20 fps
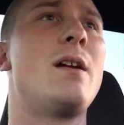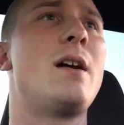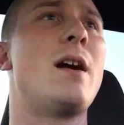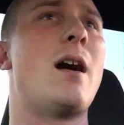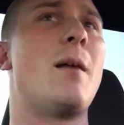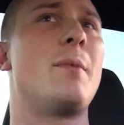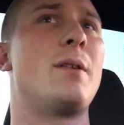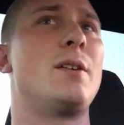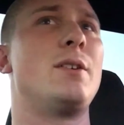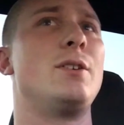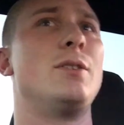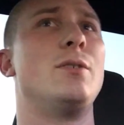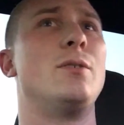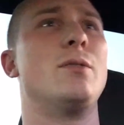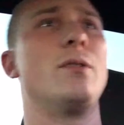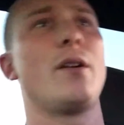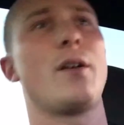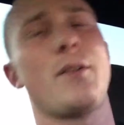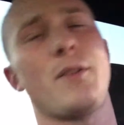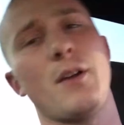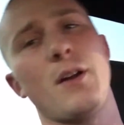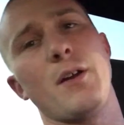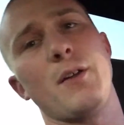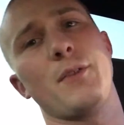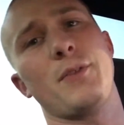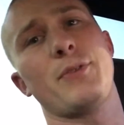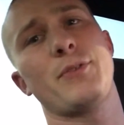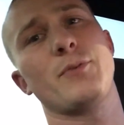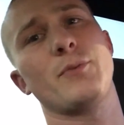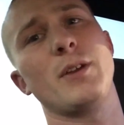I'm gonna do
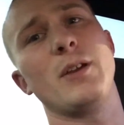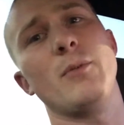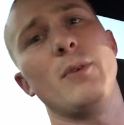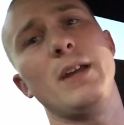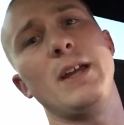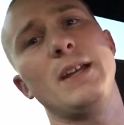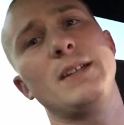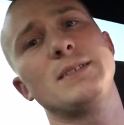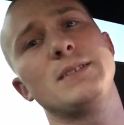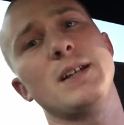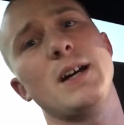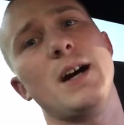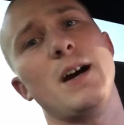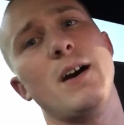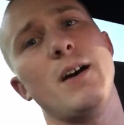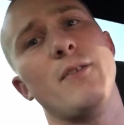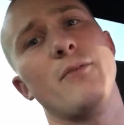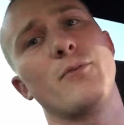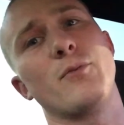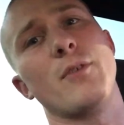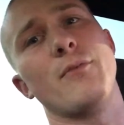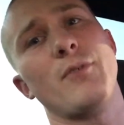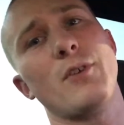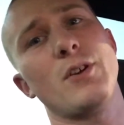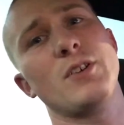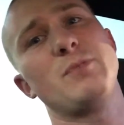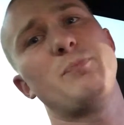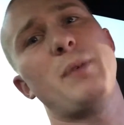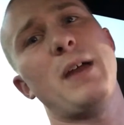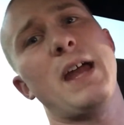3 weeks of
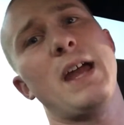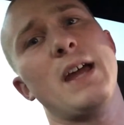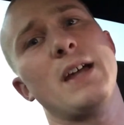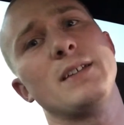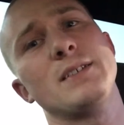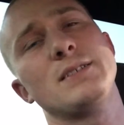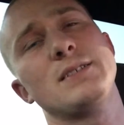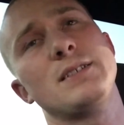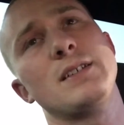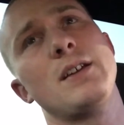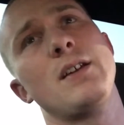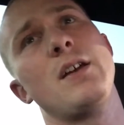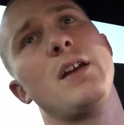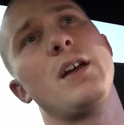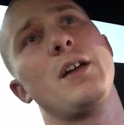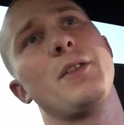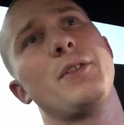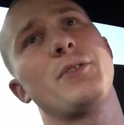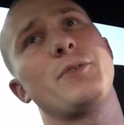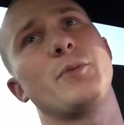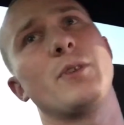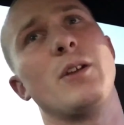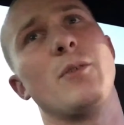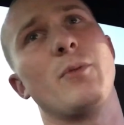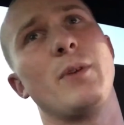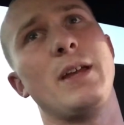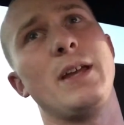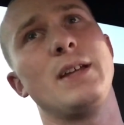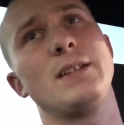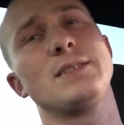reverse bands, 3
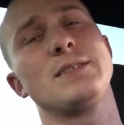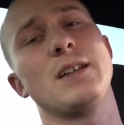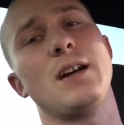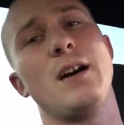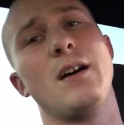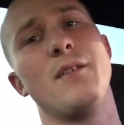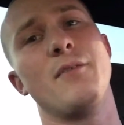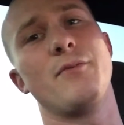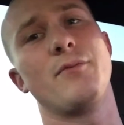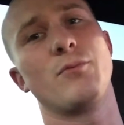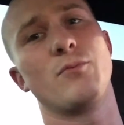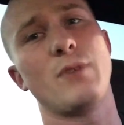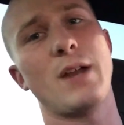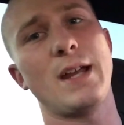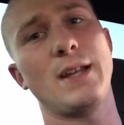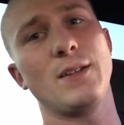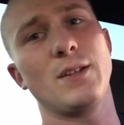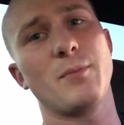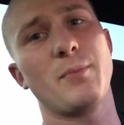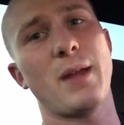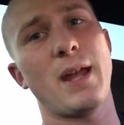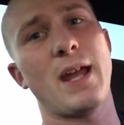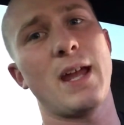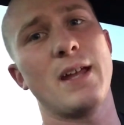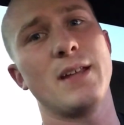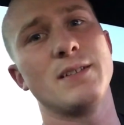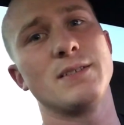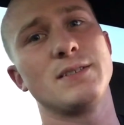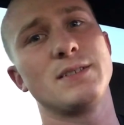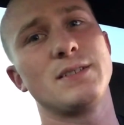weeks of regular
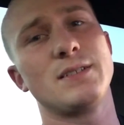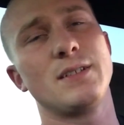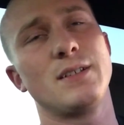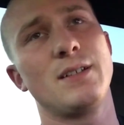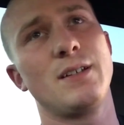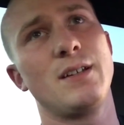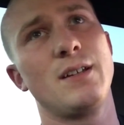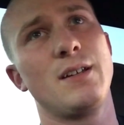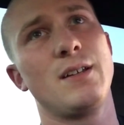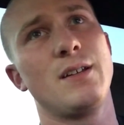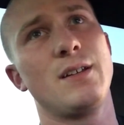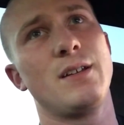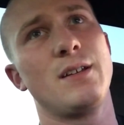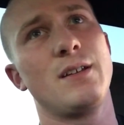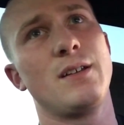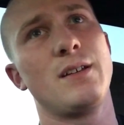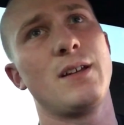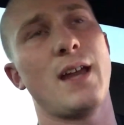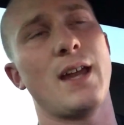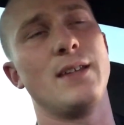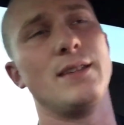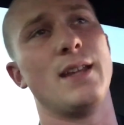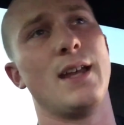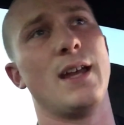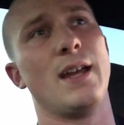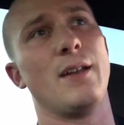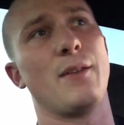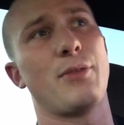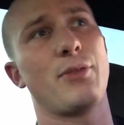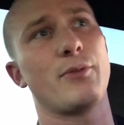bands, and
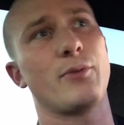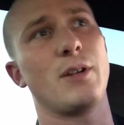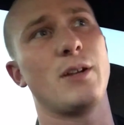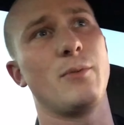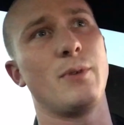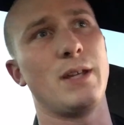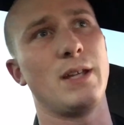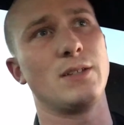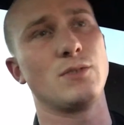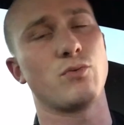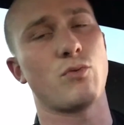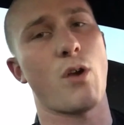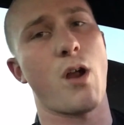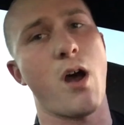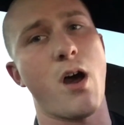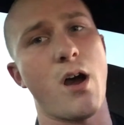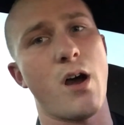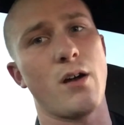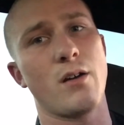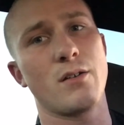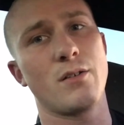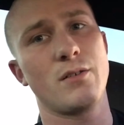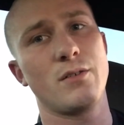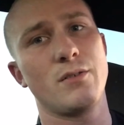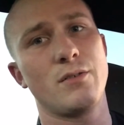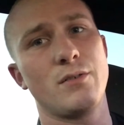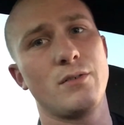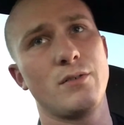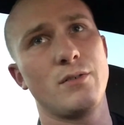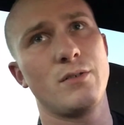then 3 weeks raw.
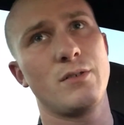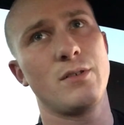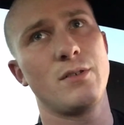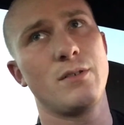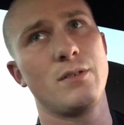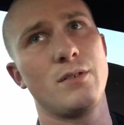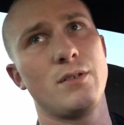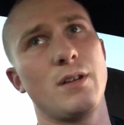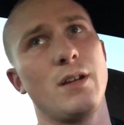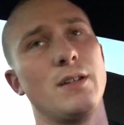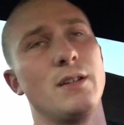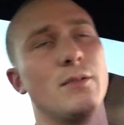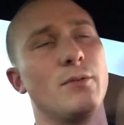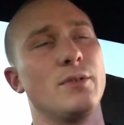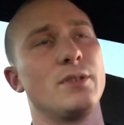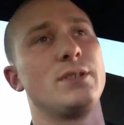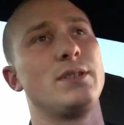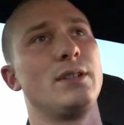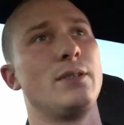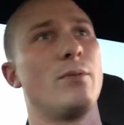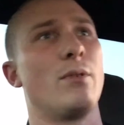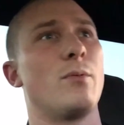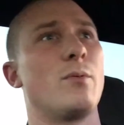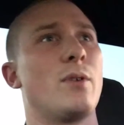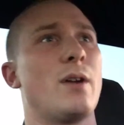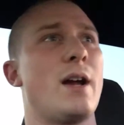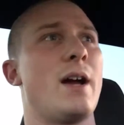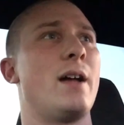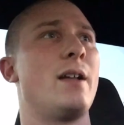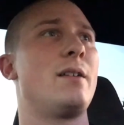And then we'll see where
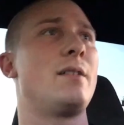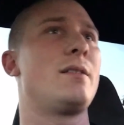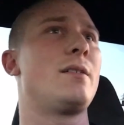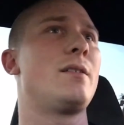we're at.